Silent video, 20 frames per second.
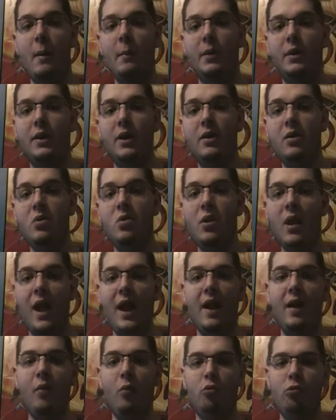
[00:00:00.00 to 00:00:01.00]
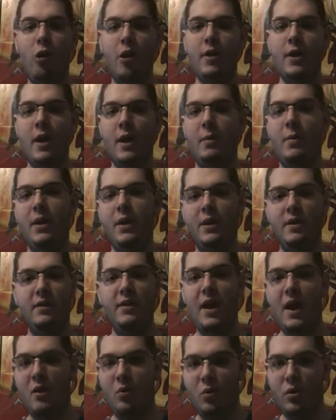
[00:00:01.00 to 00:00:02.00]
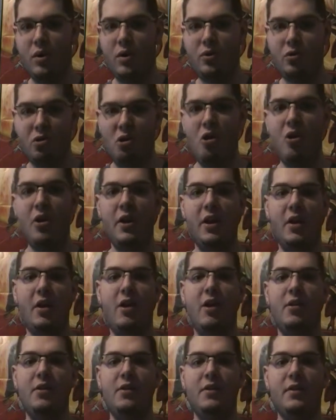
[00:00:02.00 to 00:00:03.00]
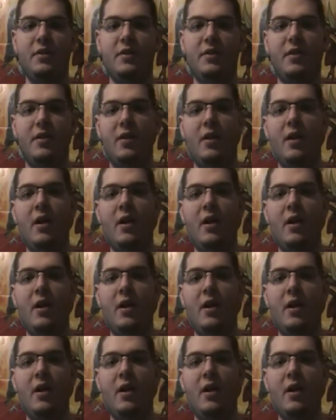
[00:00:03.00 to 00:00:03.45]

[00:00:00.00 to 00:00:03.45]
But then you can't run him in a deck where you're drawing cards.